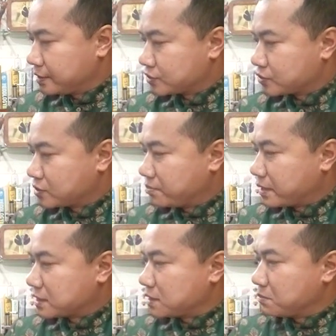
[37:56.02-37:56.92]
So the
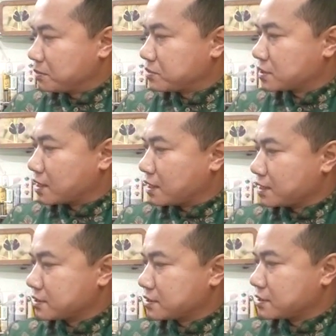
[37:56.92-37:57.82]
maximum
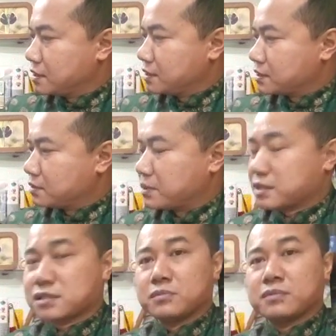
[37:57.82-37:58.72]
size, the
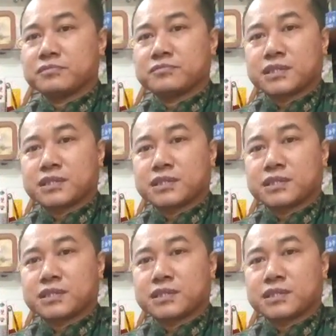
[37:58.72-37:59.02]
maximum